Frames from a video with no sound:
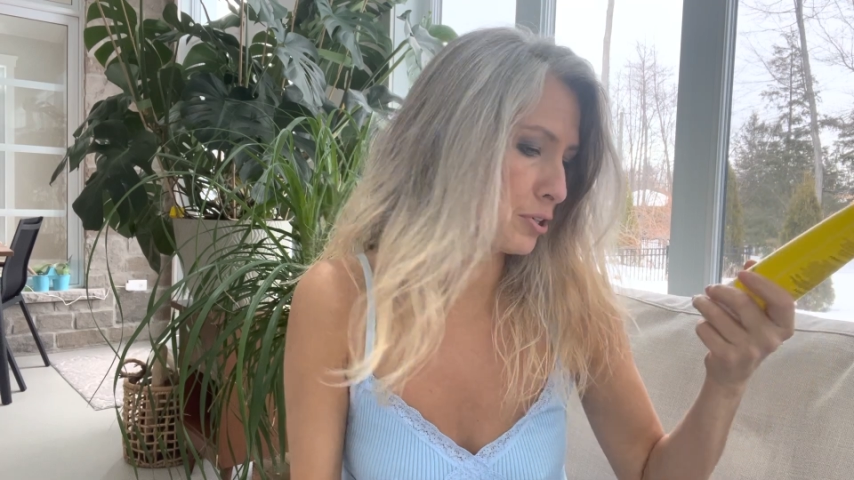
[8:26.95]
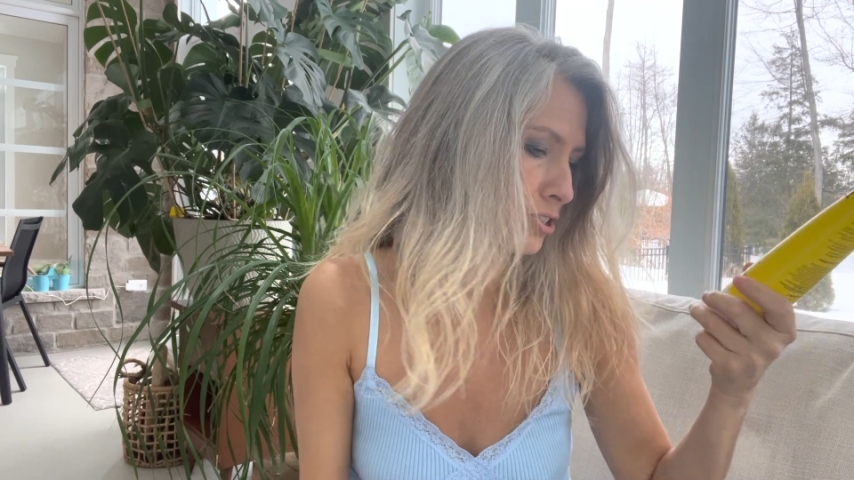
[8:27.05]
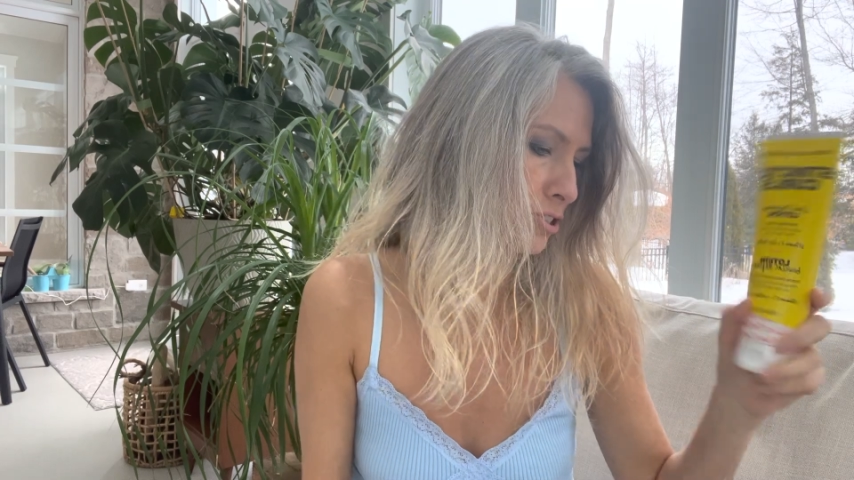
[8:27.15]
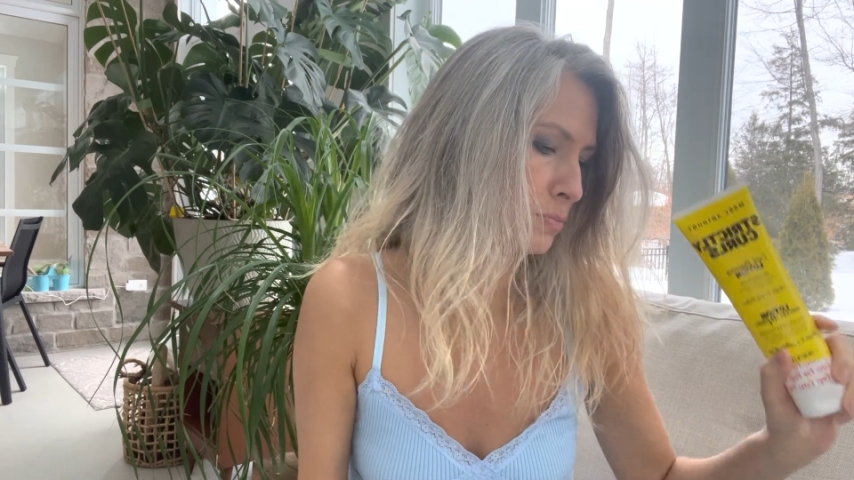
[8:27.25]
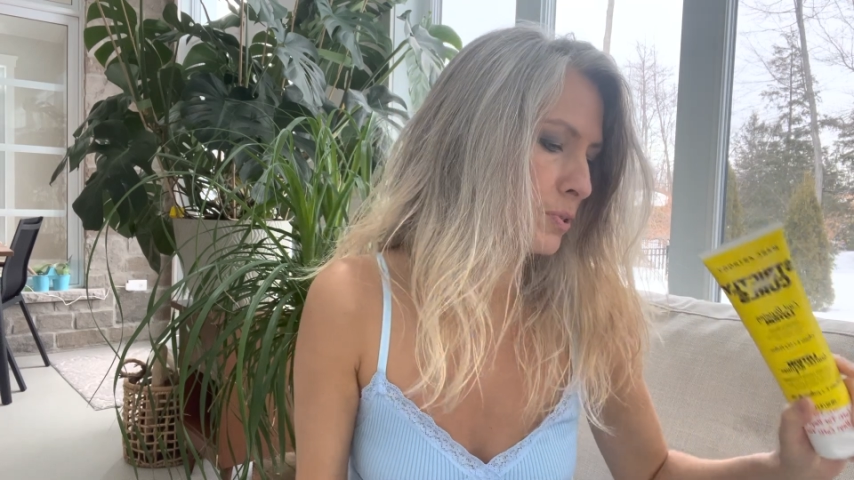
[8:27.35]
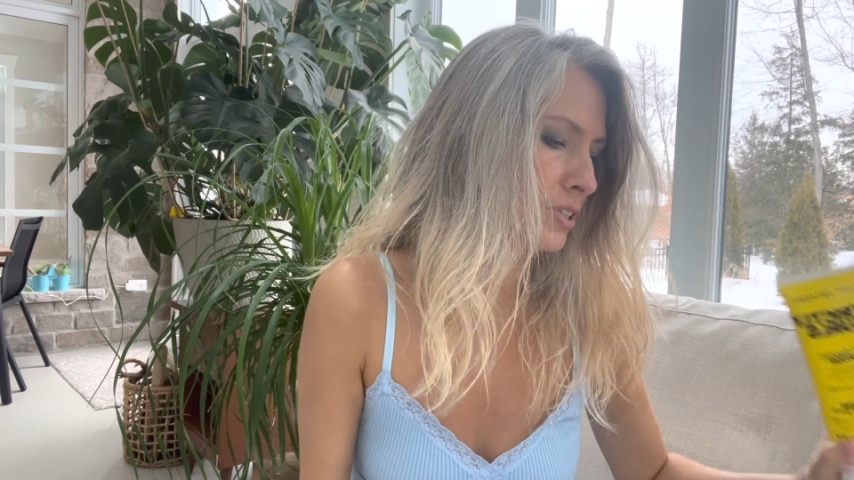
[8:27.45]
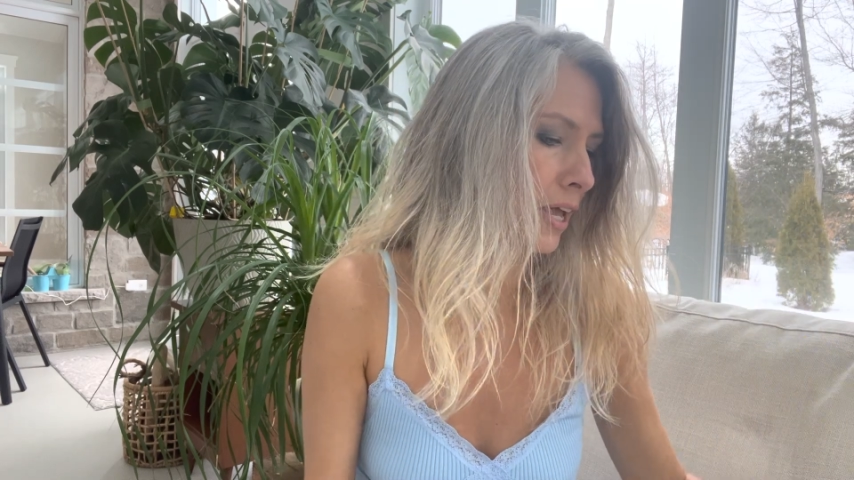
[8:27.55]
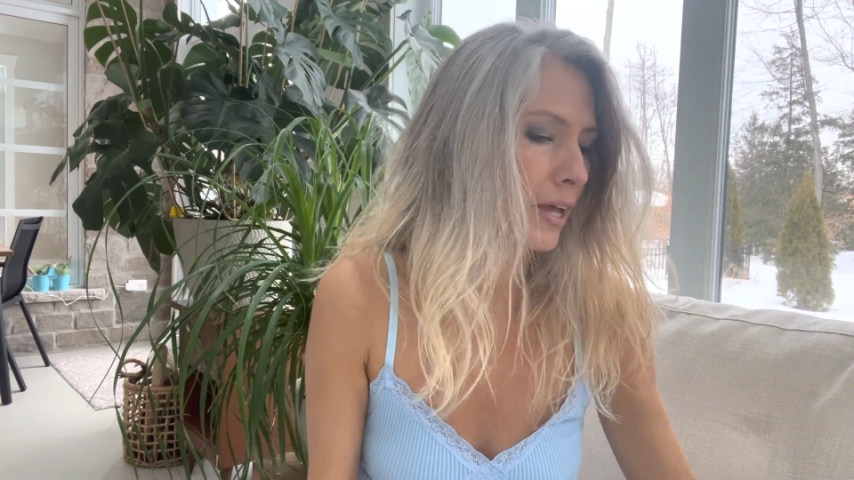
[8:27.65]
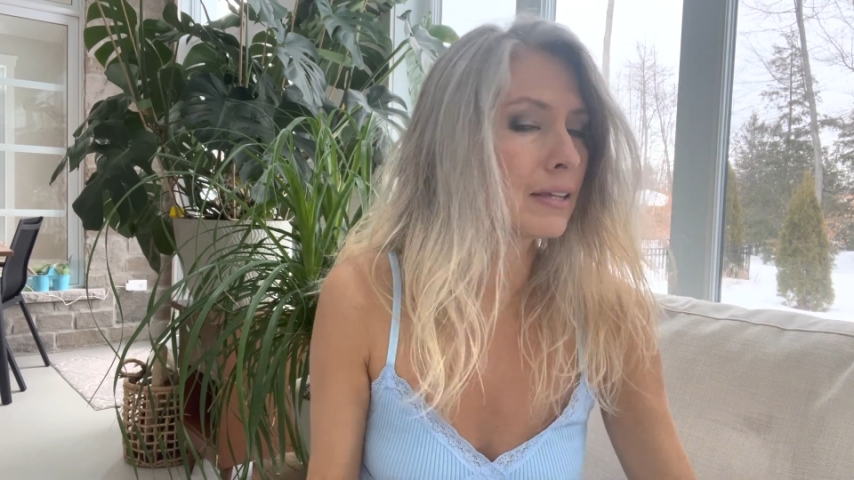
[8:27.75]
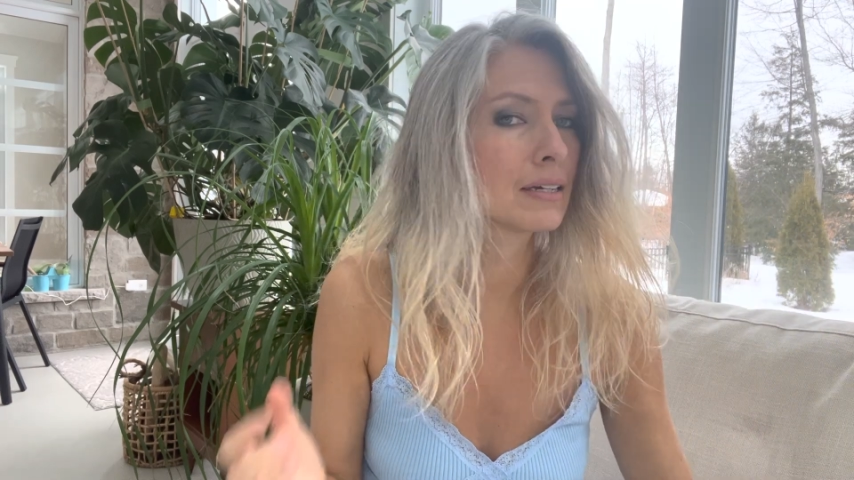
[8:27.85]
I just put
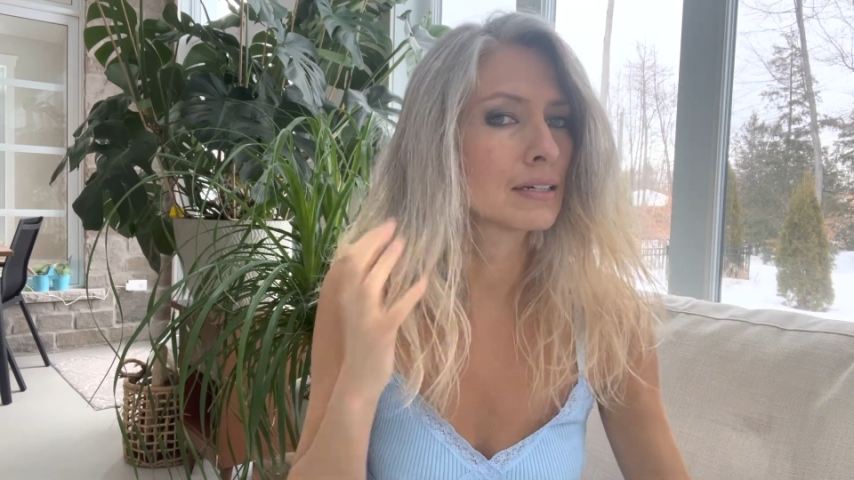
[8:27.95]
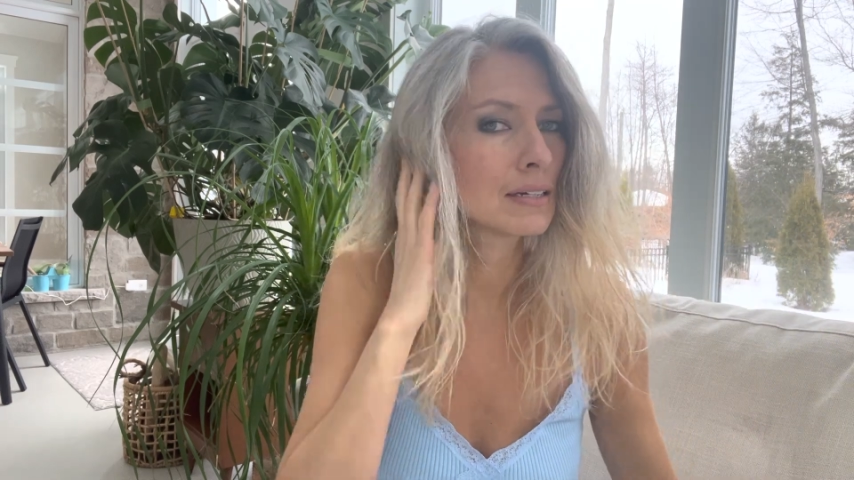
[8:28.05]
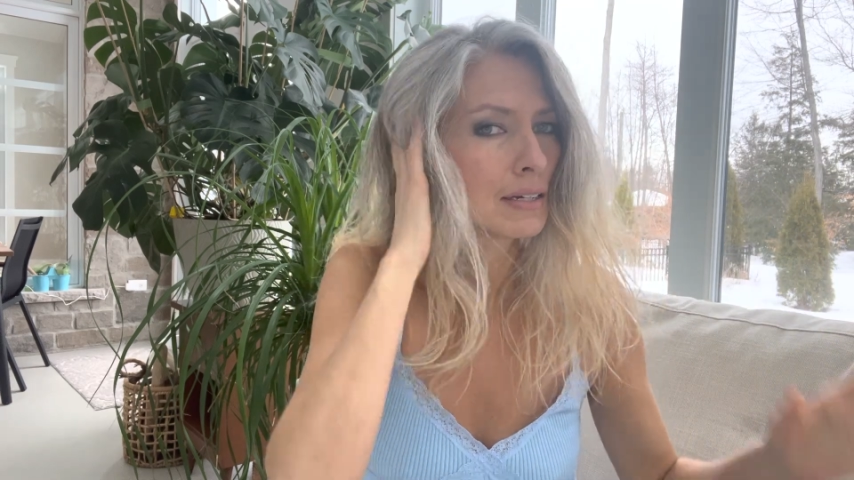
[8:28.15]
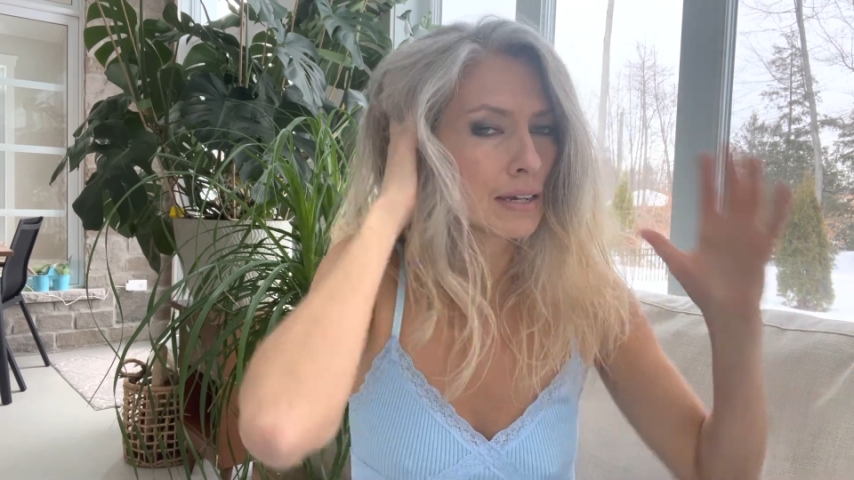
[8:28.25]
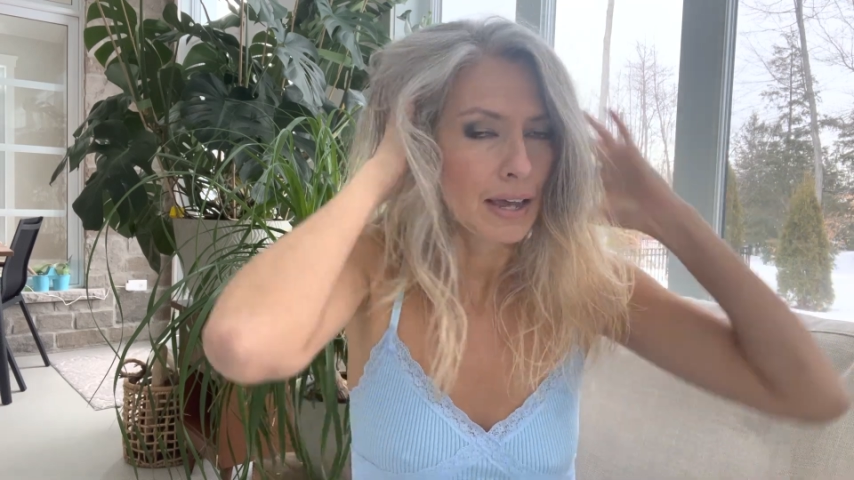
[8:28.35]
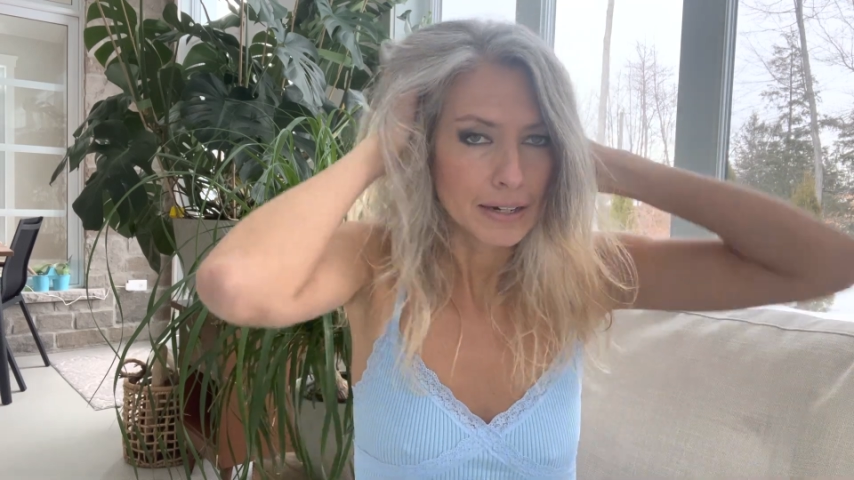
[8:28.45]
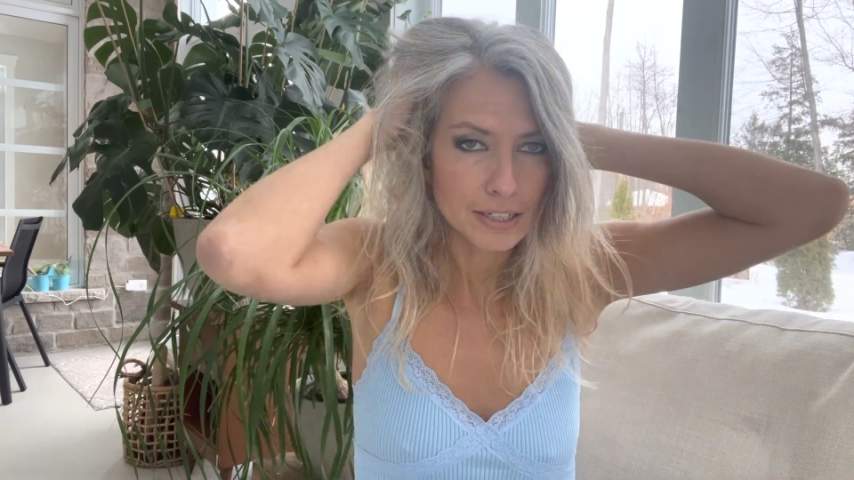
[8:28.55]
that, and